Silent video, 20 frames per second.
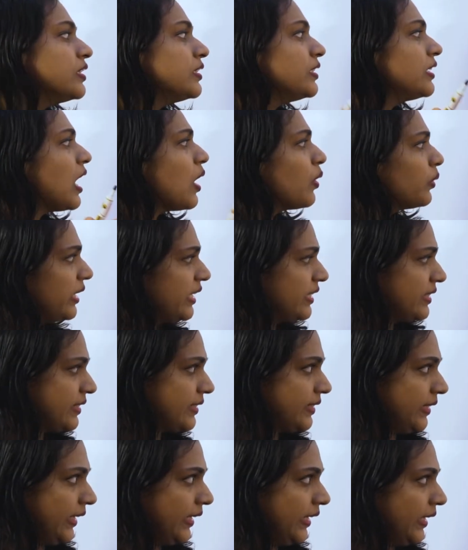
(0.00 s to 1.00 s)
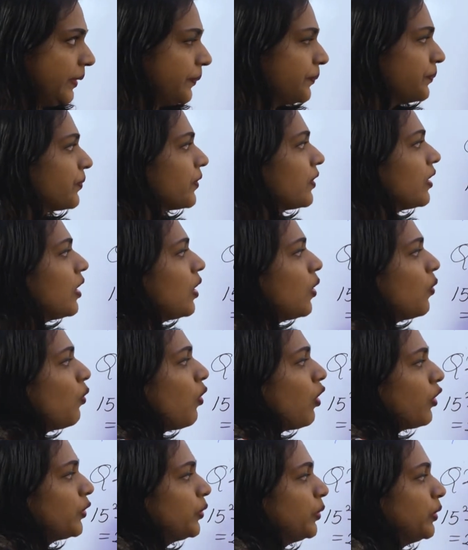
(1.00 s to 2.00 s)
Now let's see
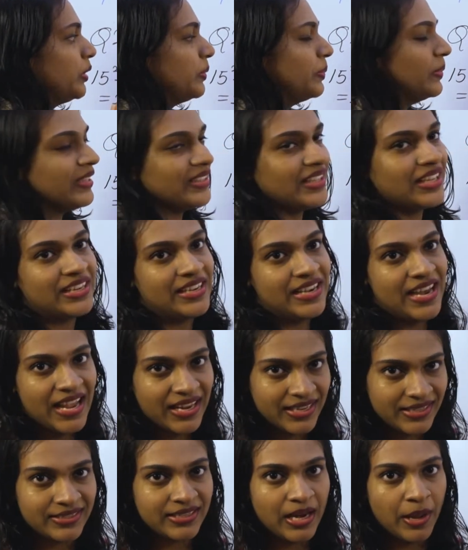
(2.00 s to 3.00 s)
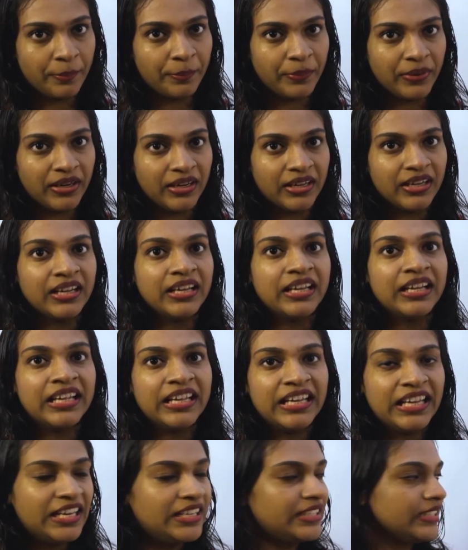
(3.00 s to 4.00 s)
what will be the next number.
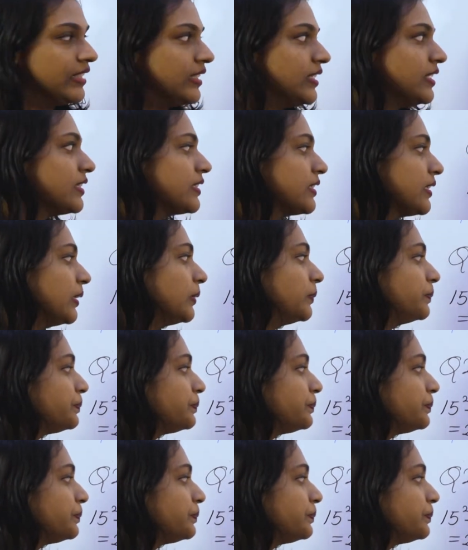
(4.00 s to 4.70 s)
It is,